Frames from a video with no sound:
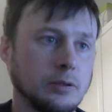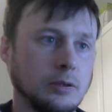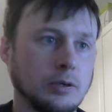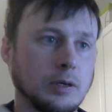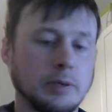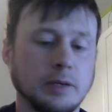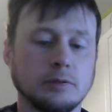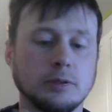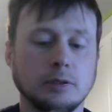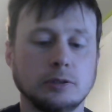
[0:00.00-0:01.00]
to look up an
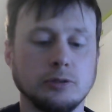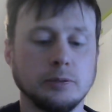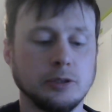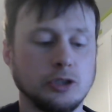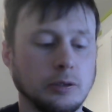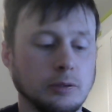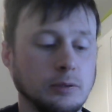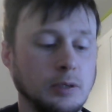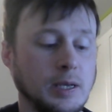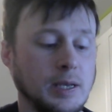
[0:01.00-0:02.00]
African country with a jungle
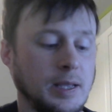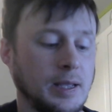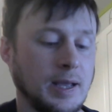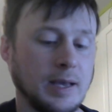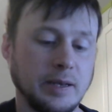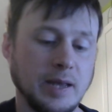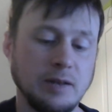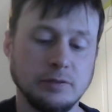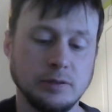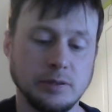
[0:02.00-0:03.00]
and
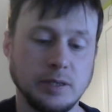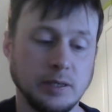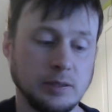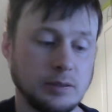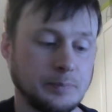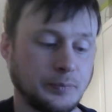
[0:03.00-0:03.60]
elephants in it.